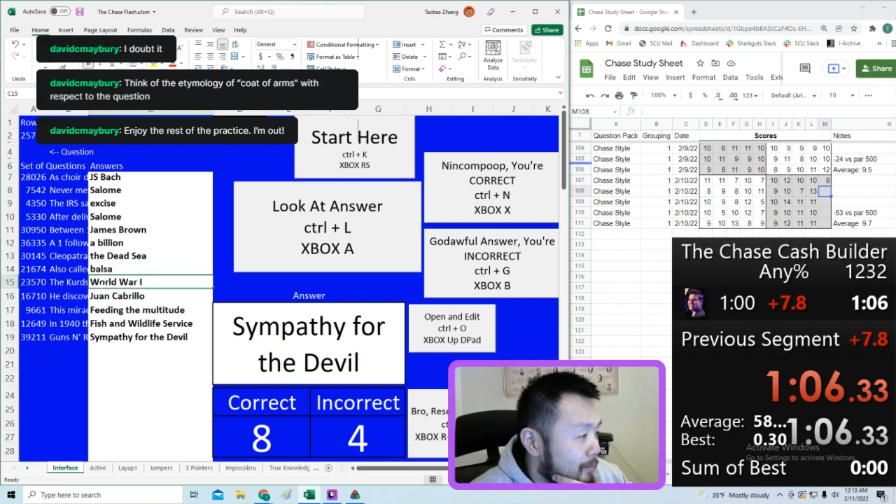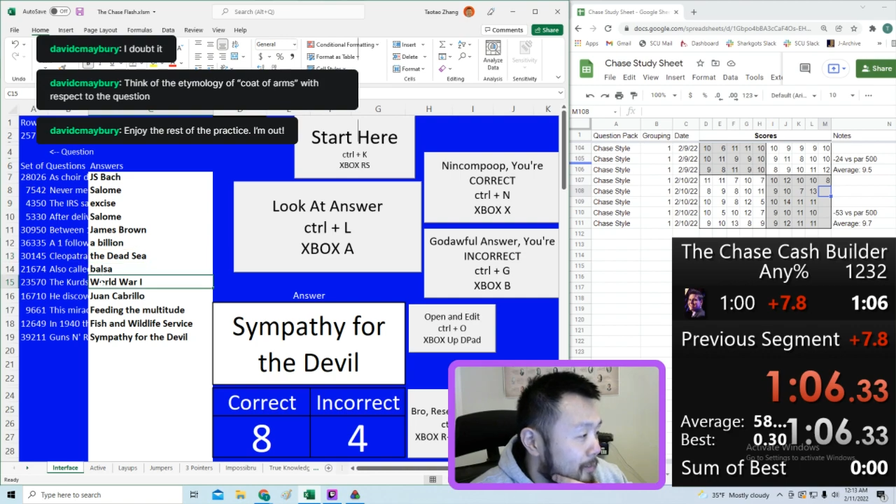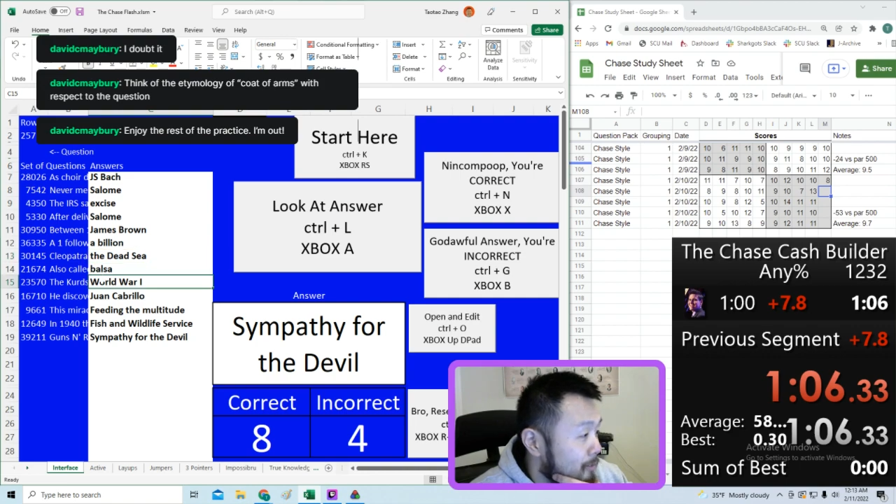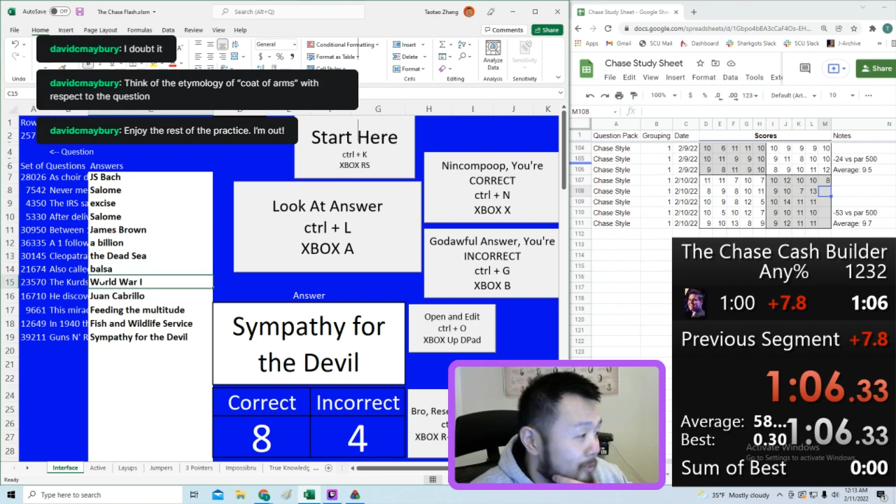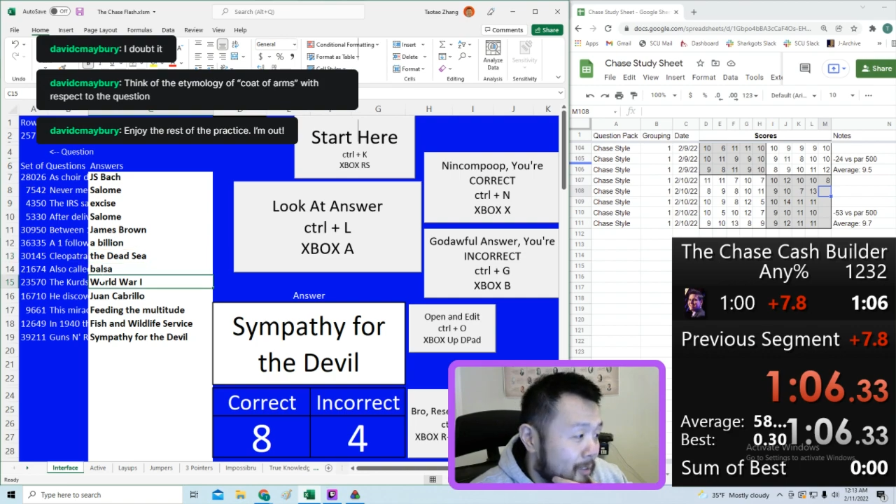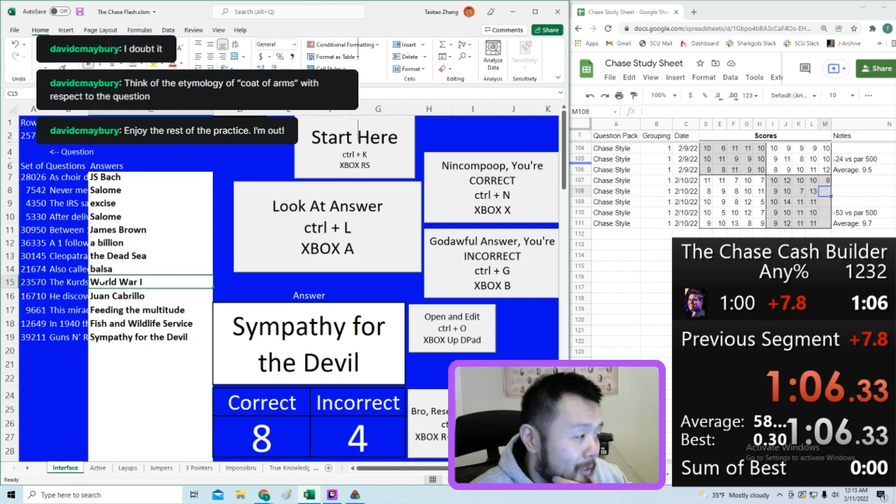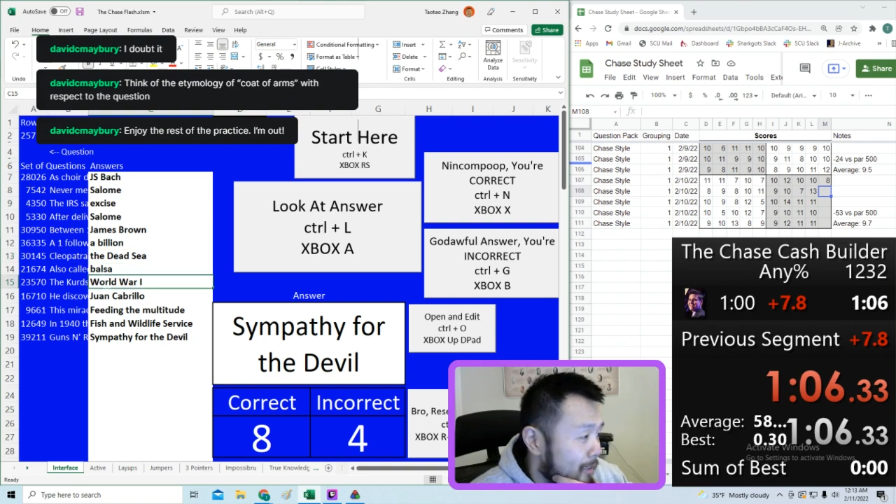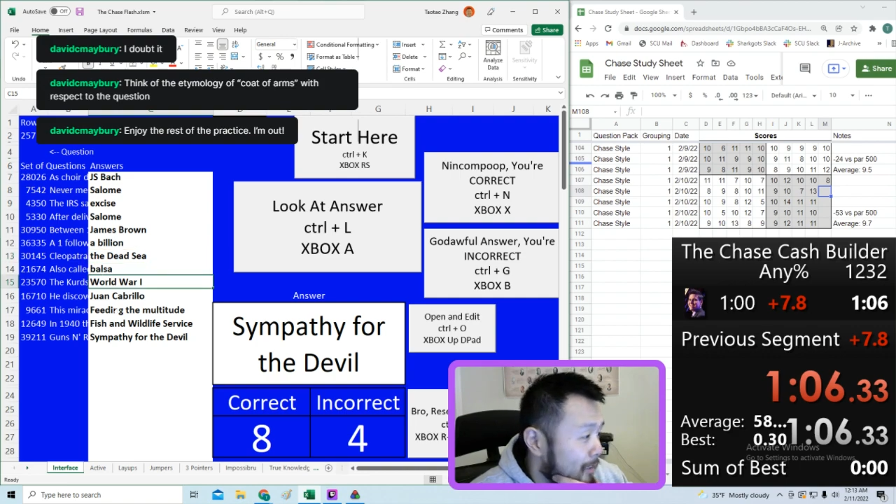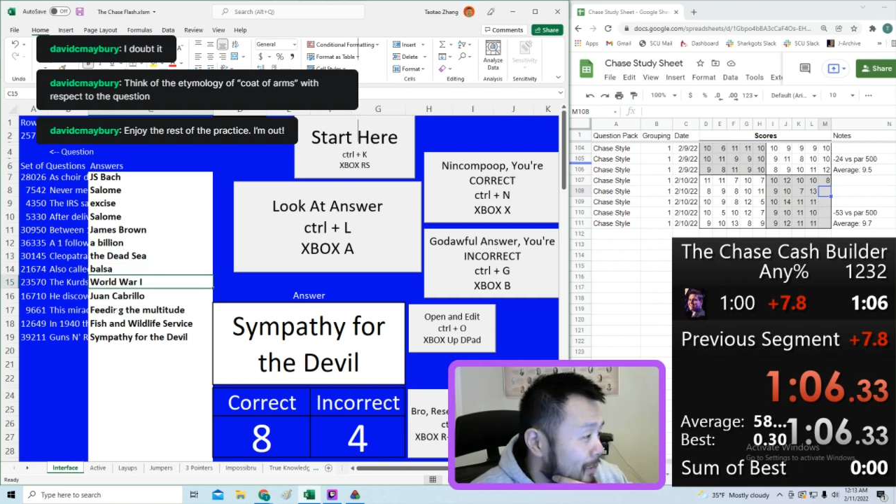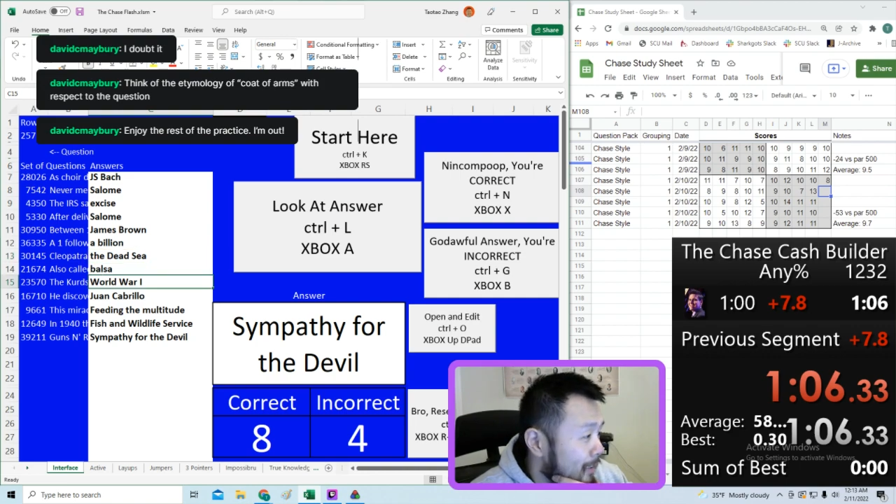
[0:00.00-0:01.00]
This one's a lucky
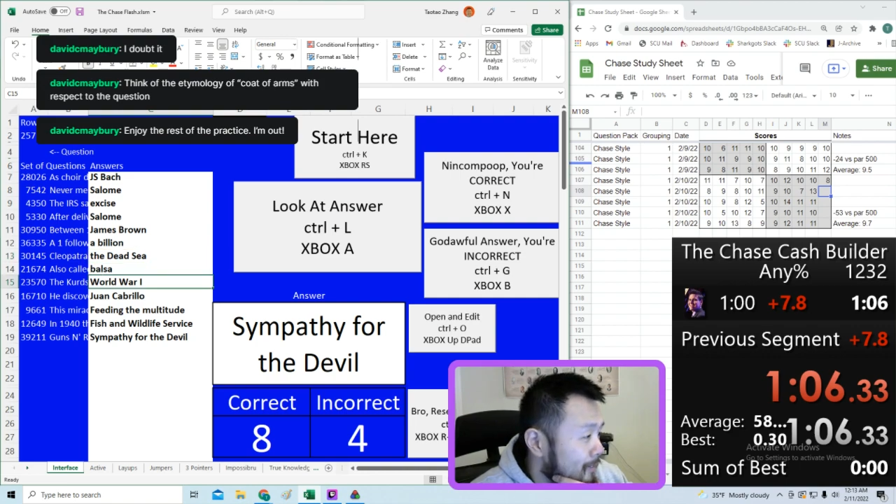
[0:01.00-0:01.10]
guess.